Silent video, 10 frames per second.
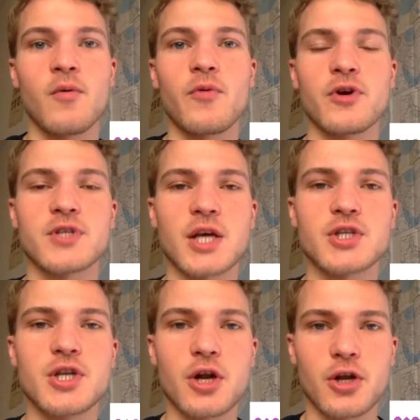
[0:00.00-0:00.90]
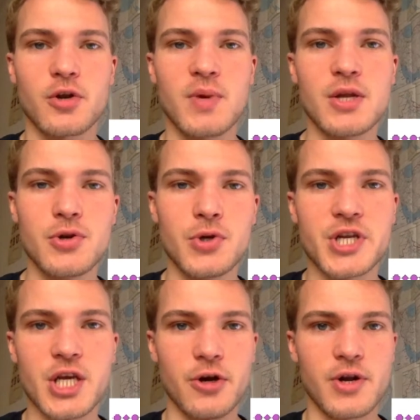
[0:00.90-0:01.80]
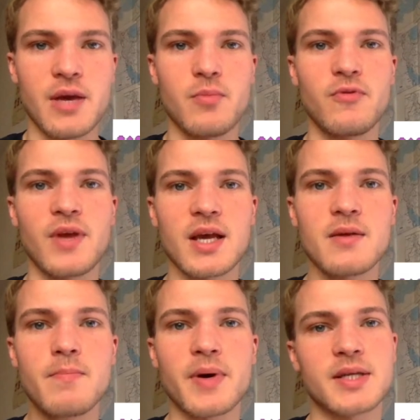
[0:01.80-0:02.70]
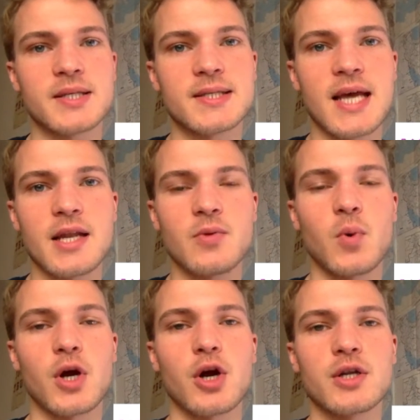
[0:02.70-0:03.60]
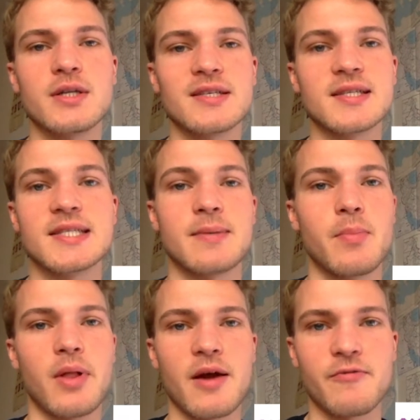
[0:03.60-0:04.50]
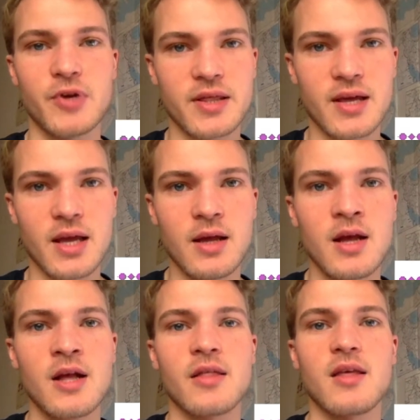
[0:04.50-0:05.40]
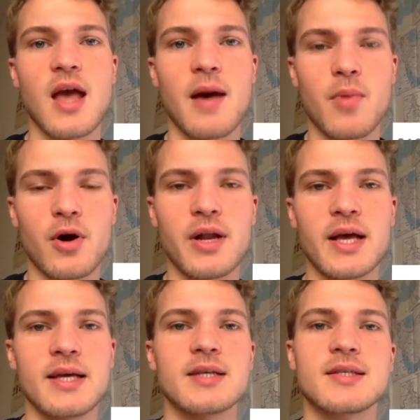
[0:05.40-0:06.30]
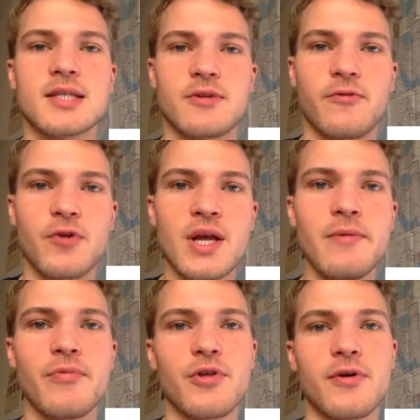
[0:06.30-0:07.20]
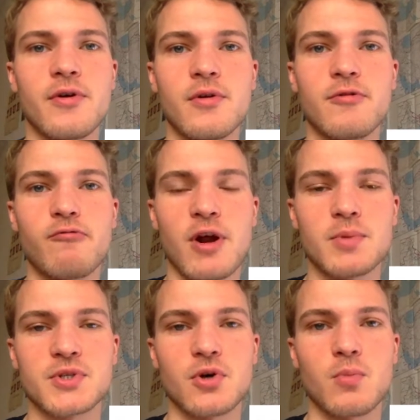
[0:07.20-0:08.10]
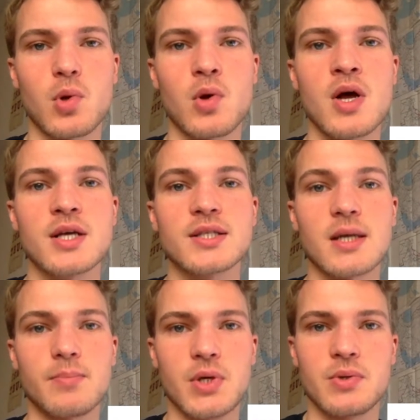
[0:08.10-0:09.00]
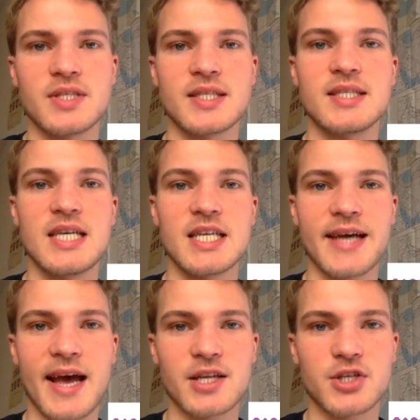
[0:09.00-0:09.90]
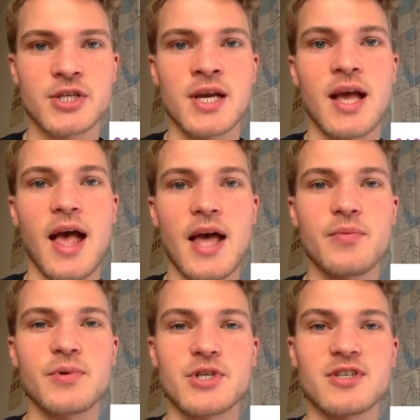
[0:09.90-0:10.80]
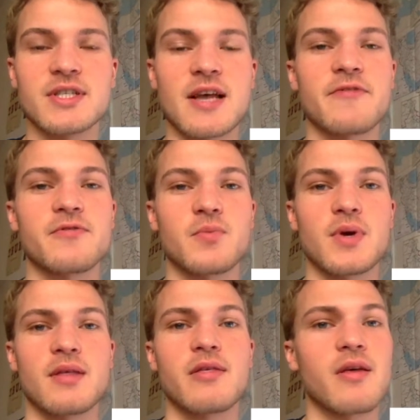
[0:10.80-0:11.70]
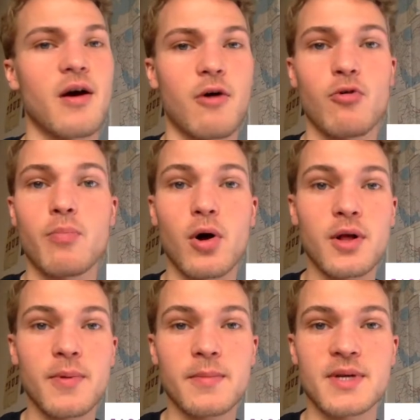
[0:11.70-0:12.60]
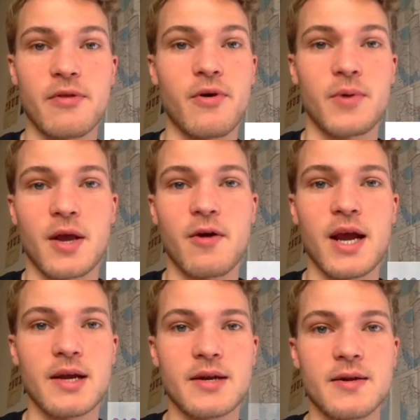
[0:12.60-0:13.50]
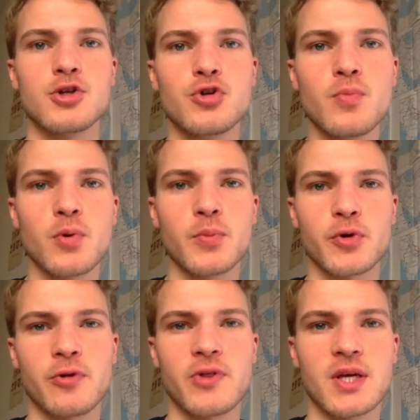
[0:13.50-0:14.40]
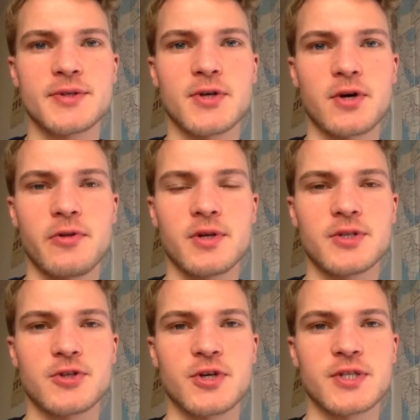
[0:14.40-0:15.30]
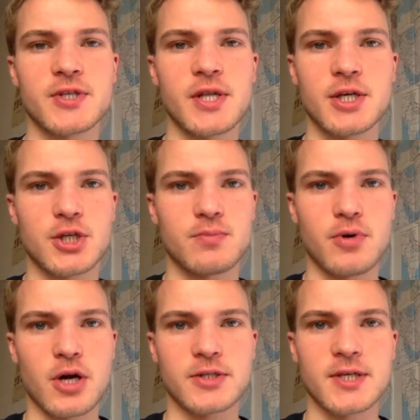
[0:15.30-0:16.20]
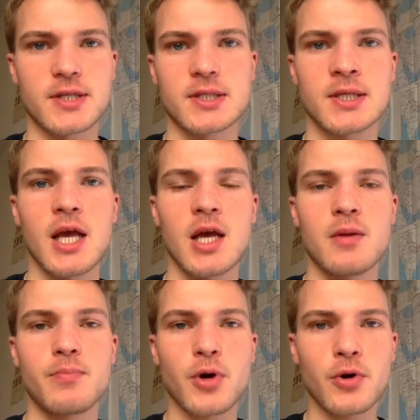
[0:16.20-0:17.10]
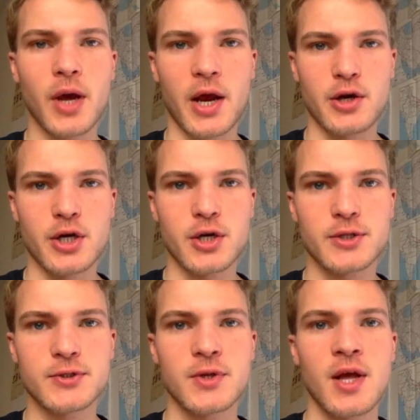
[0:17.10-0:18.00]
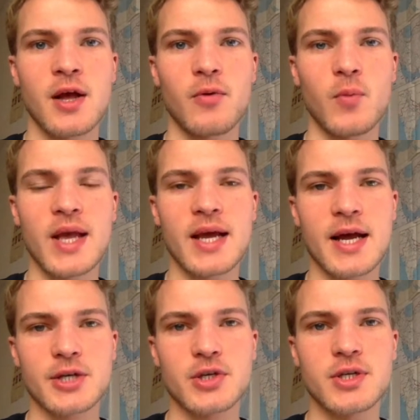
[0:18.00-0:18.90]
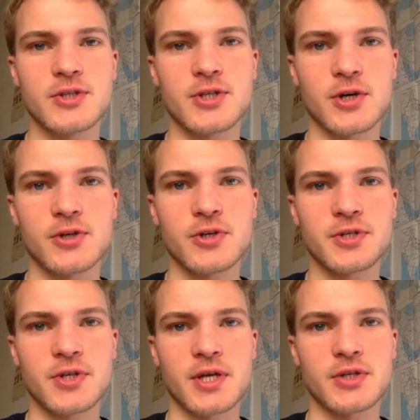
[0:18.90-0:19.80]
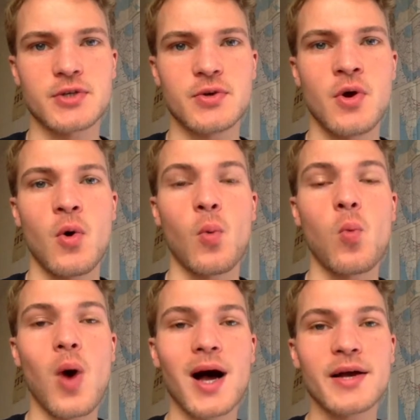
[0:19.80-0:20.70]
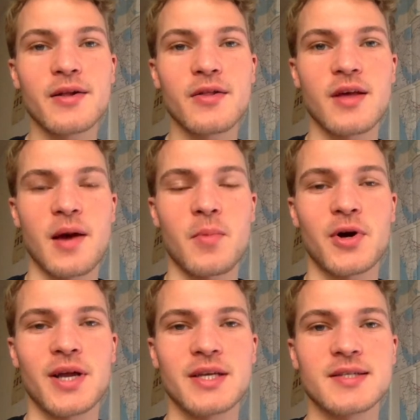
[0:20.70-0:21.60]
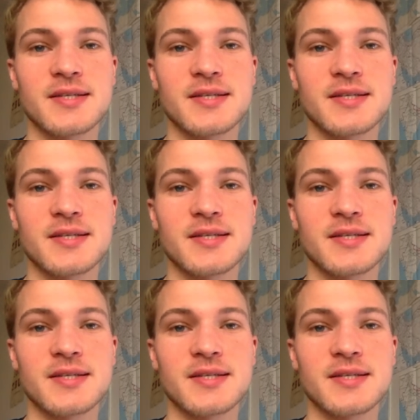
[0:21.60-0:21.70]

there's actually not going to be a new tRNA moving in, but instead we're going to disassemble everything. The mRNA is set free, the ribosomal subunits detach, and we're just left with our polypeptide that we created. Two more important things on this translation process. In prokaryotes, we can actually start translation while the mRNA is